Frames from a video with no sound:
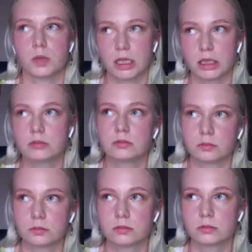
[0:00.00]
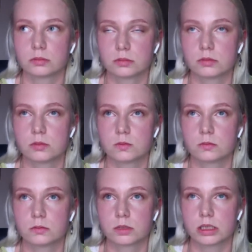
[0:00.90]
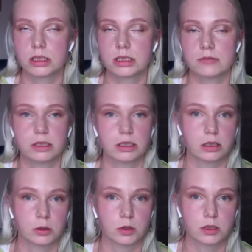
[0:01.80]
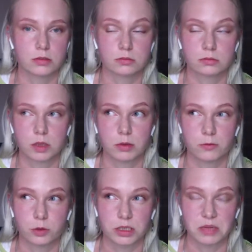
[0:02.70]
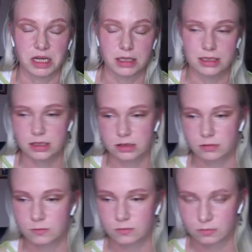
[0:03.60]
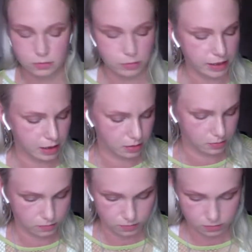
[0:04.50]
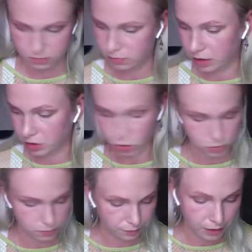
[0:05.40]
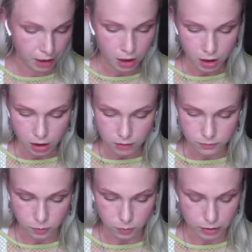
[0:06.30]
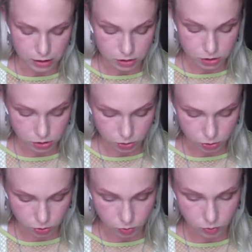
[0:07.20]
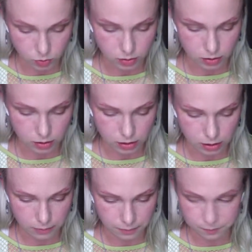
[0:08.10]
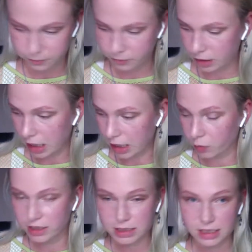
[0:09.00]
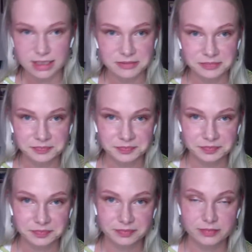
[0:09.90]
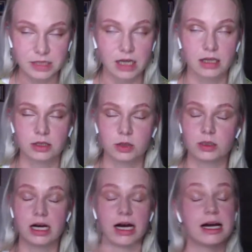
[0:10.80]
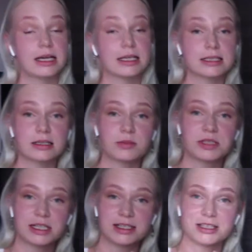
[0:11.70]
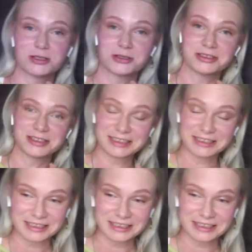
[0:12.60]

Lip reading: Well, relatively close, maybe 40 minutes by metro from me. So I went in, and you guys, I'm telling you,